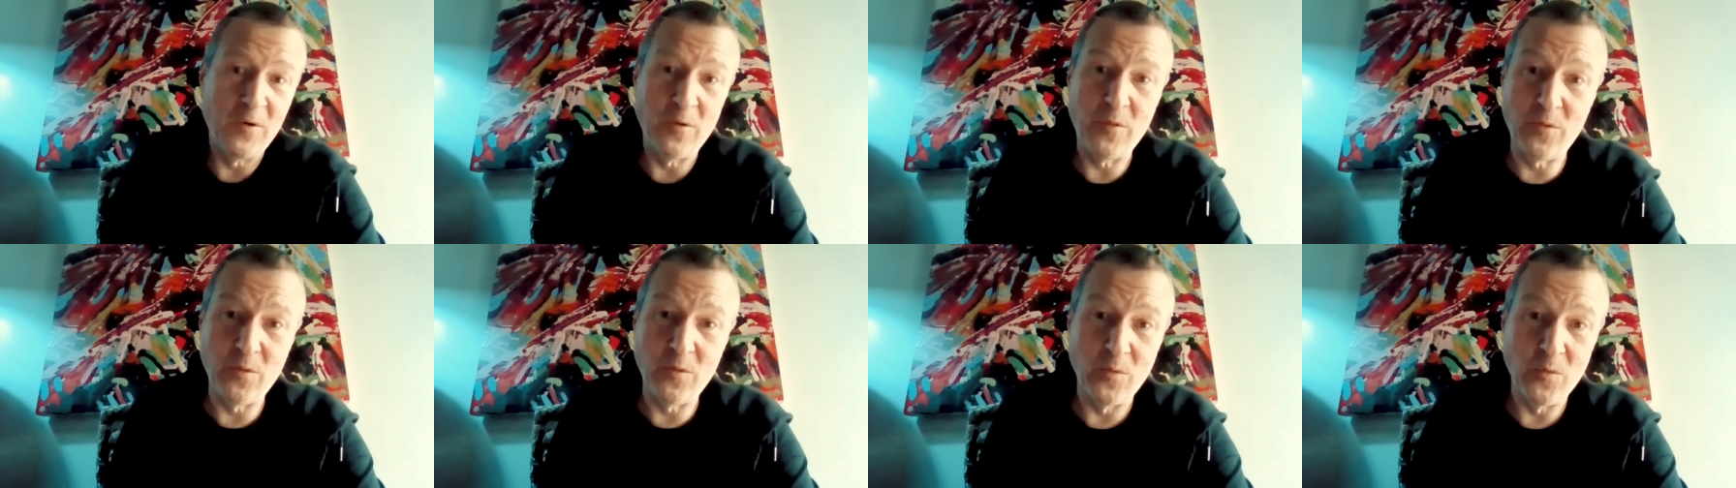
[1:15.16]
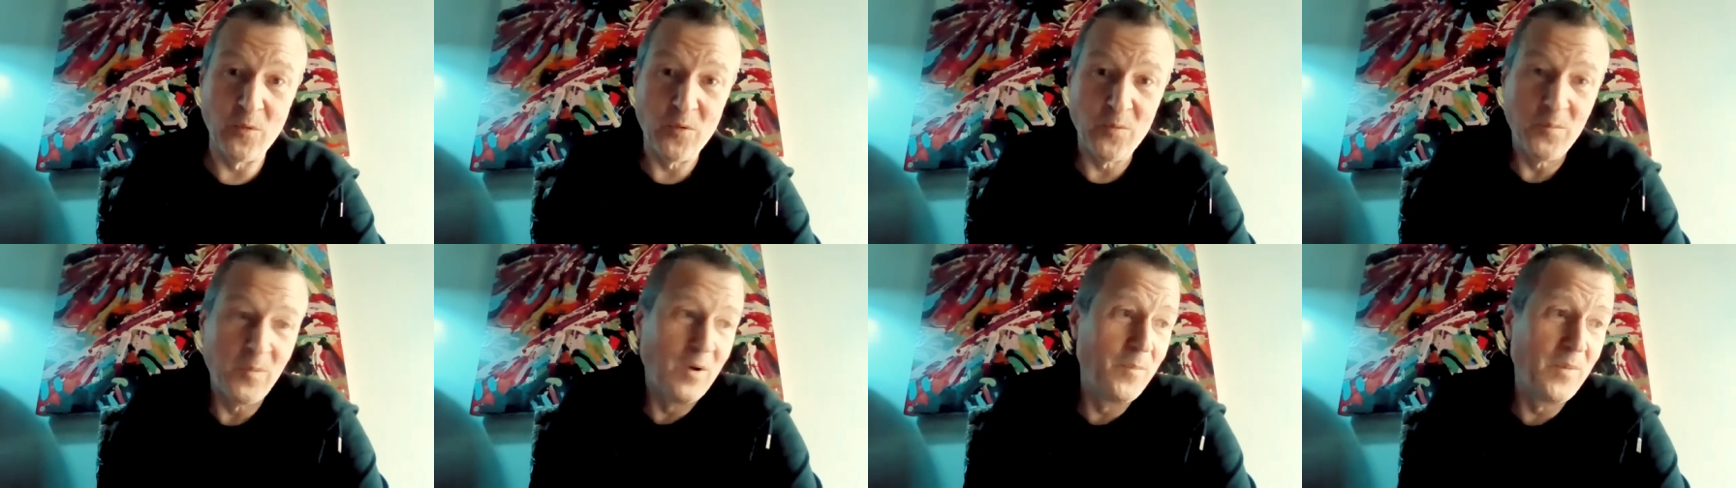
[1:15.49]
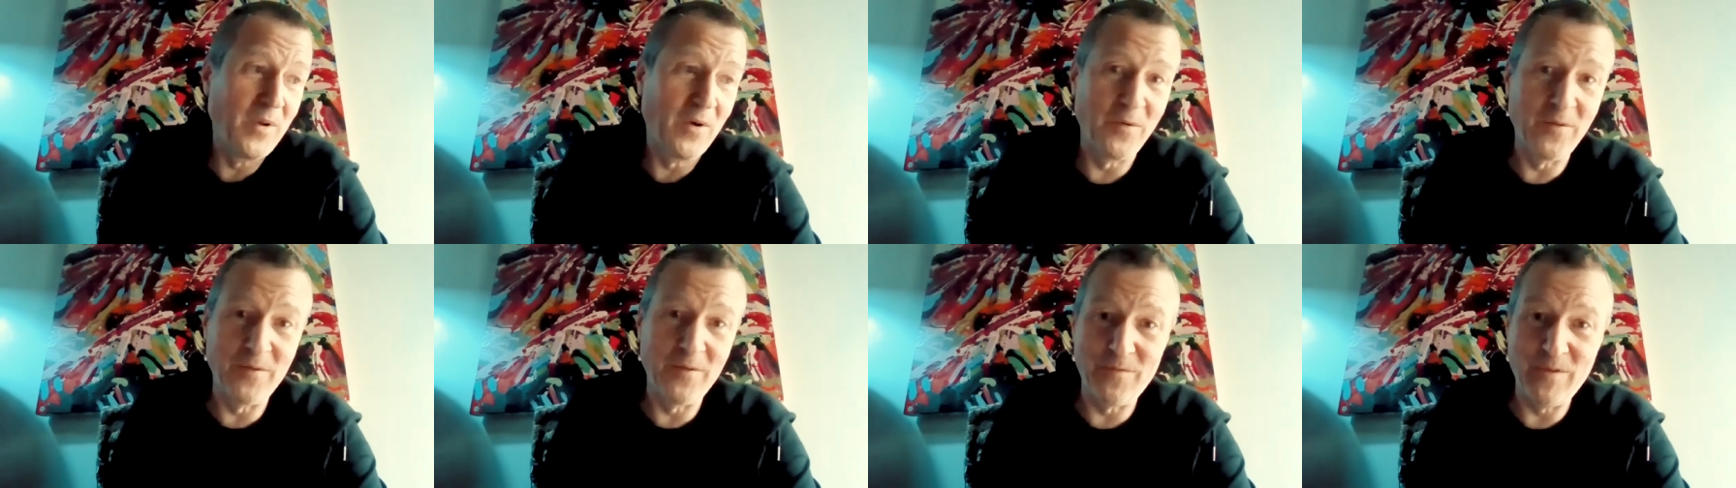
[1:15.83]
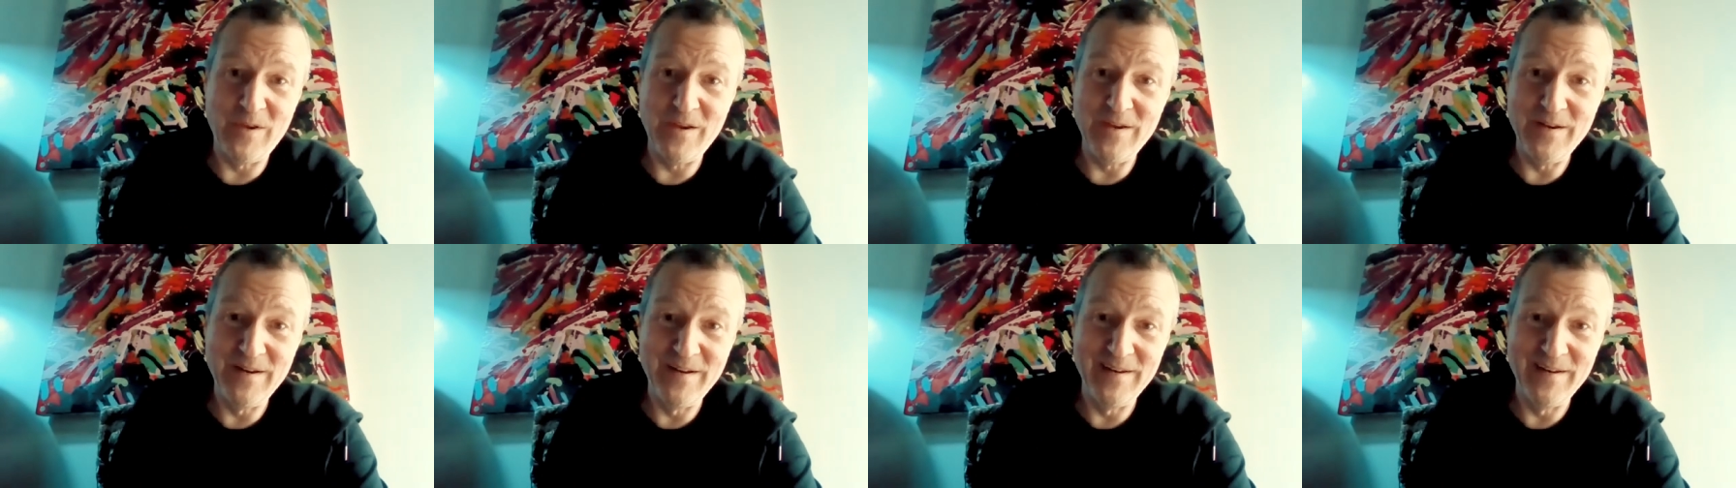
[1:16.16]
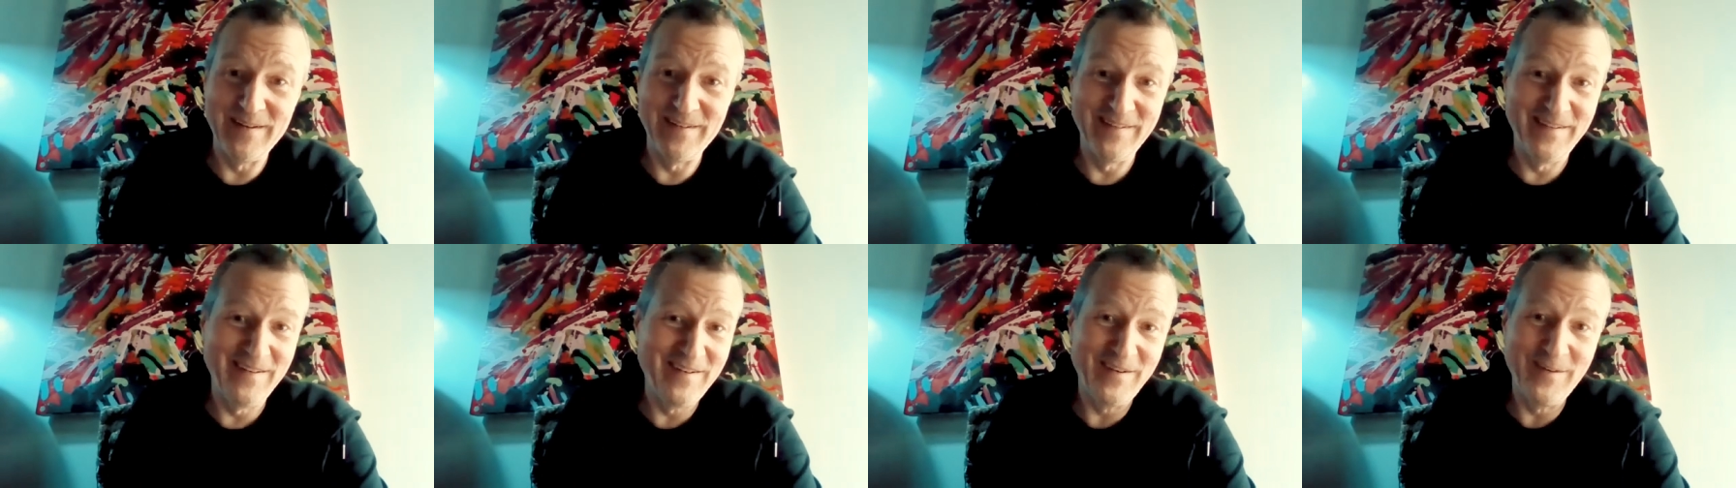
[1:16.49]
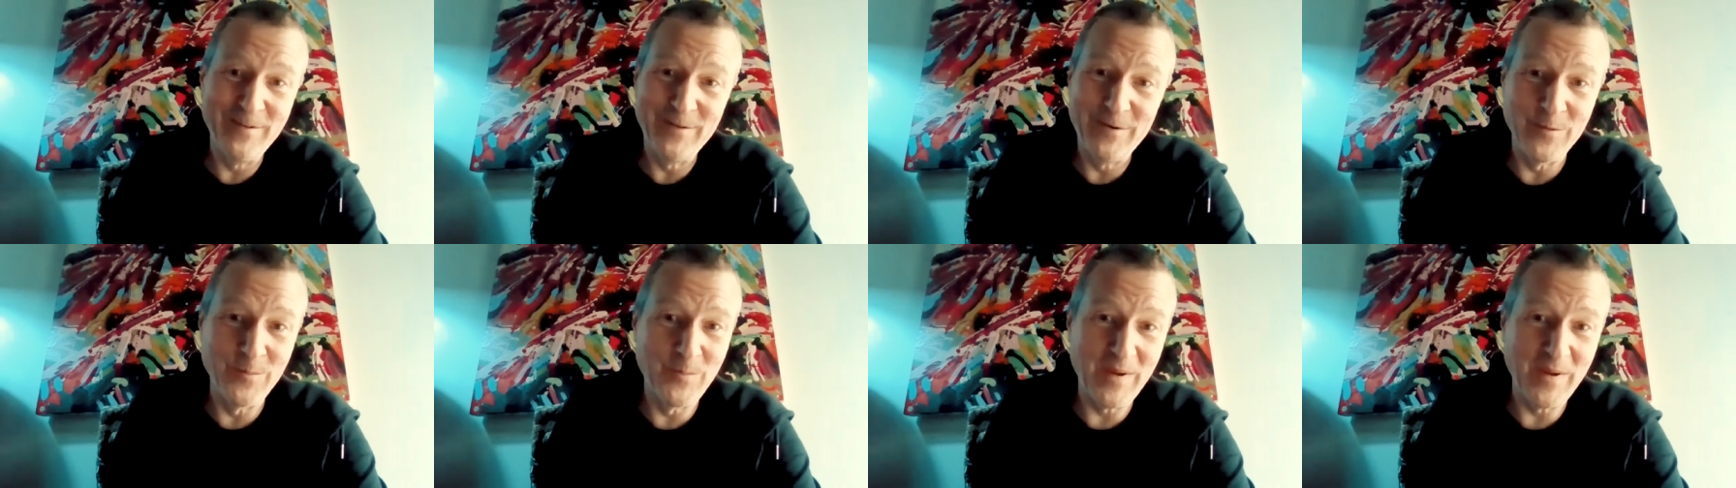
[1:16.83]
yeah. on a thought, might be on a feeling, you
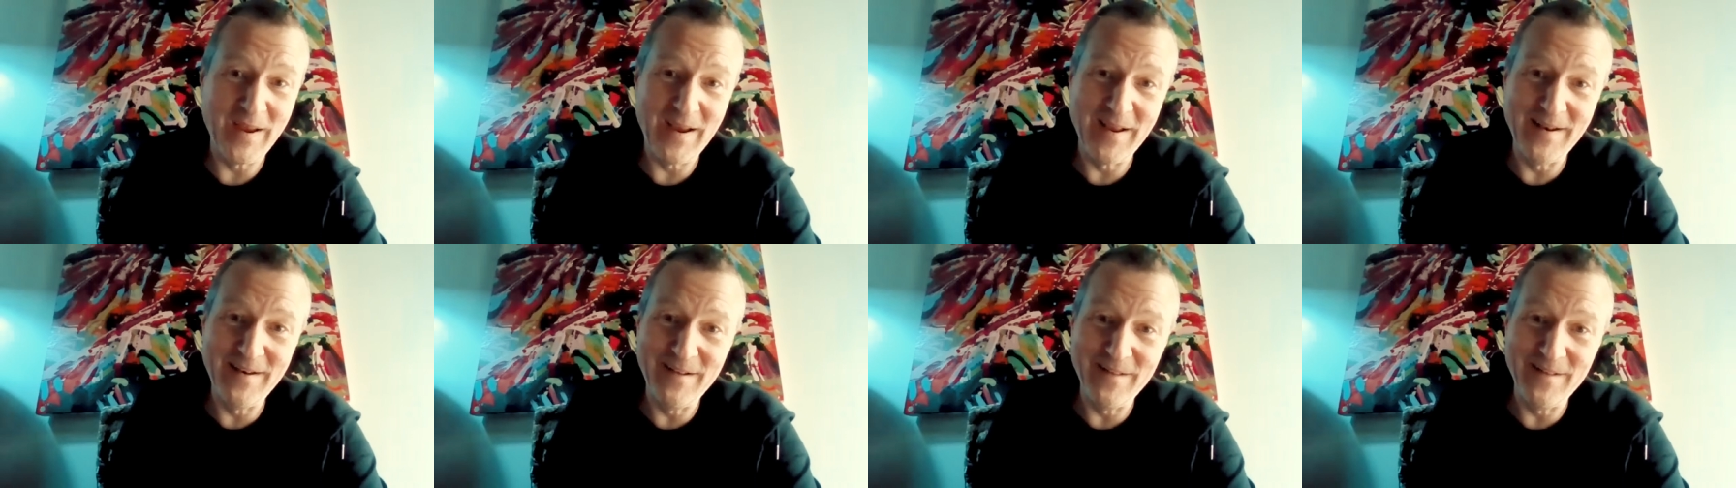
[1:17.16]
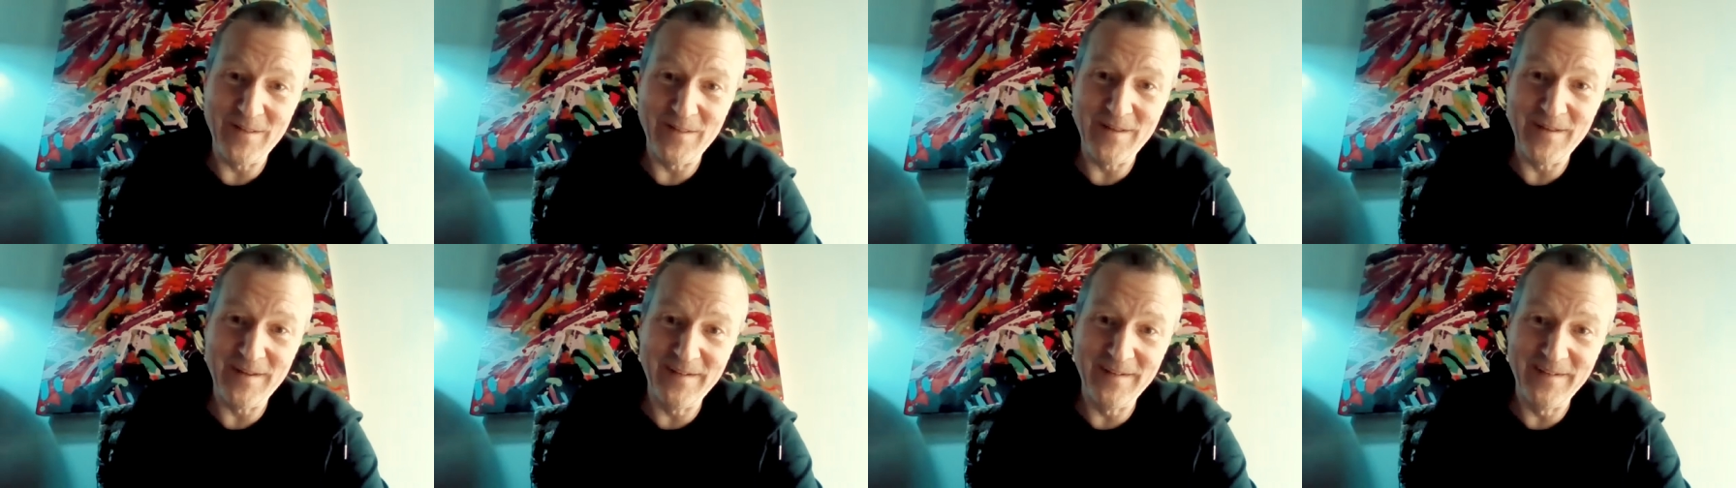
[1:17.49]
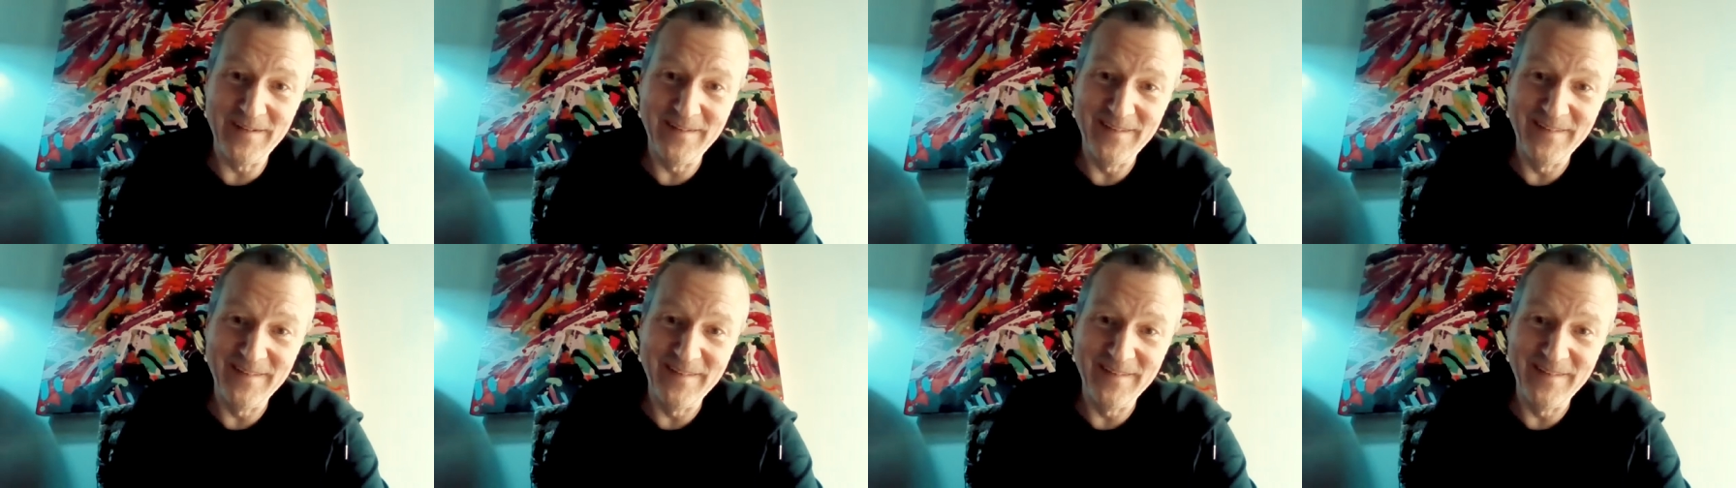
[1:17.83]
know, could be anything.